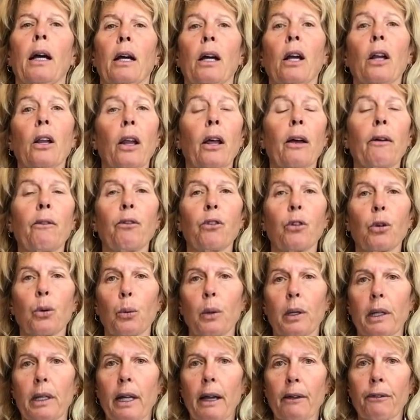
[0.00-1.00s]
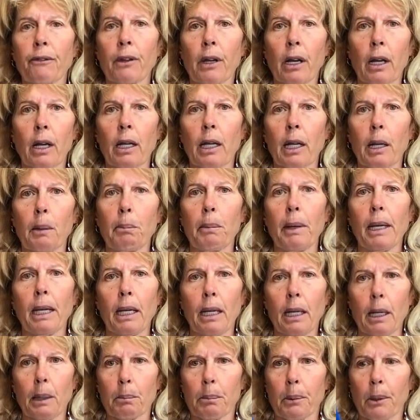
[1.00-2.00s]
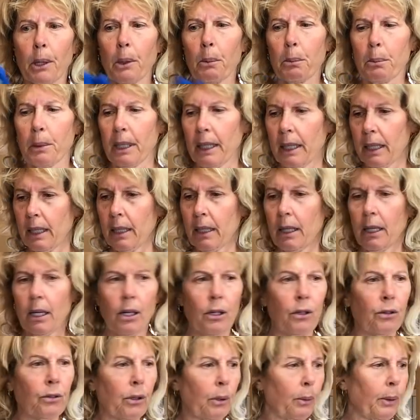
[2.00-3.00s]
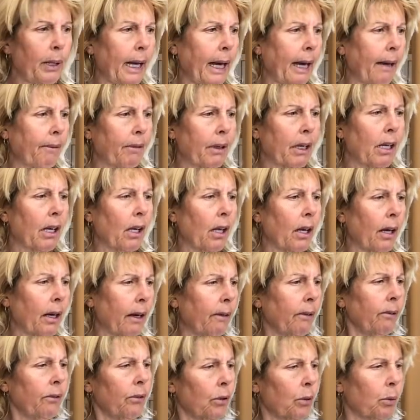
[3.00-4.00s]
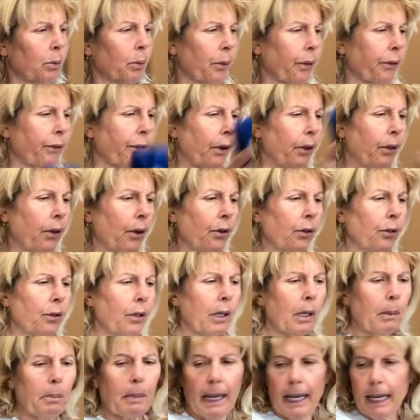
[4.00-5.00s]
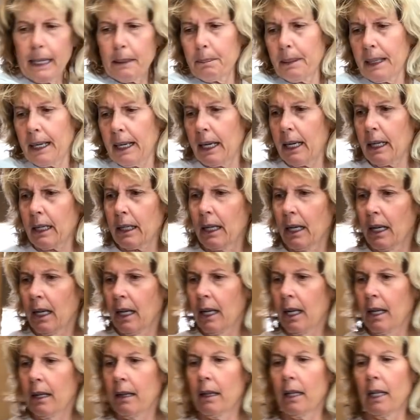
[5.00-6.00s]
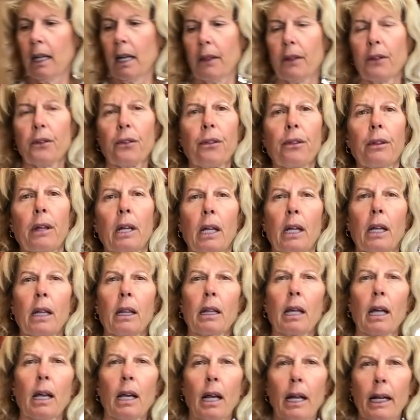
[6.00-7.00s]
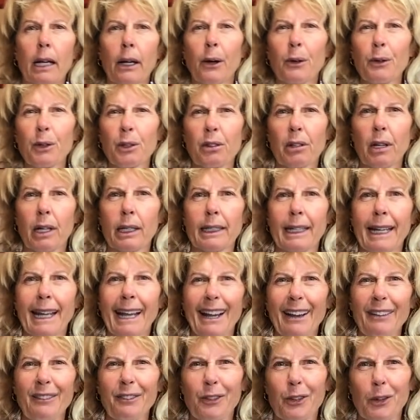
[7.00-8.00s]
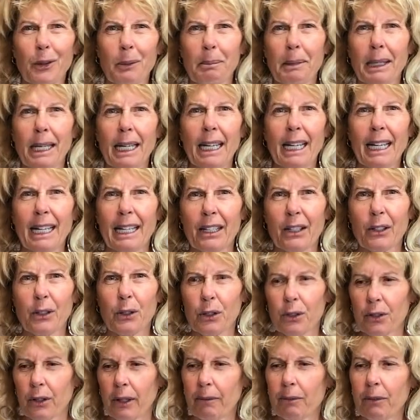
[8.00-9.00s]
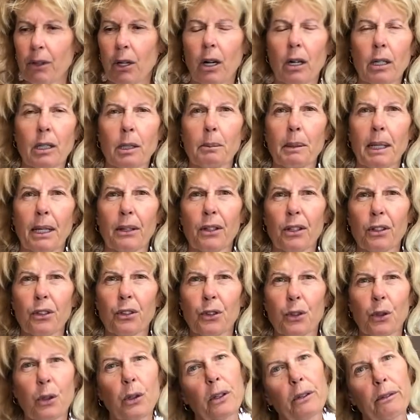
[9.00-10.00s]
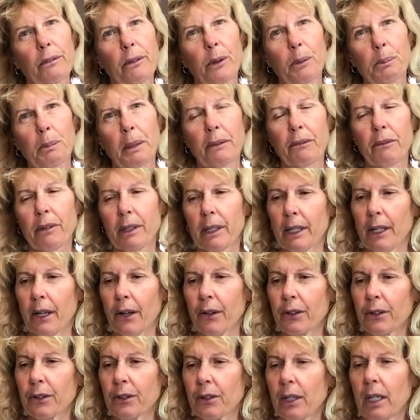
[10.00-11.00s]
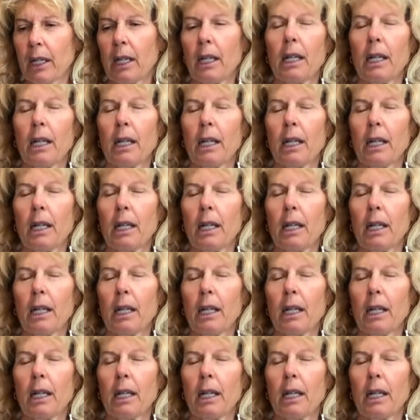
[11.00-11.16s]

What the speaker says: gloves would definitely be appropriate. So we have the gloves, we'll throw those in the backpack. The other thing that I always like to have for me, and of course I've talked about this sort of on my videos,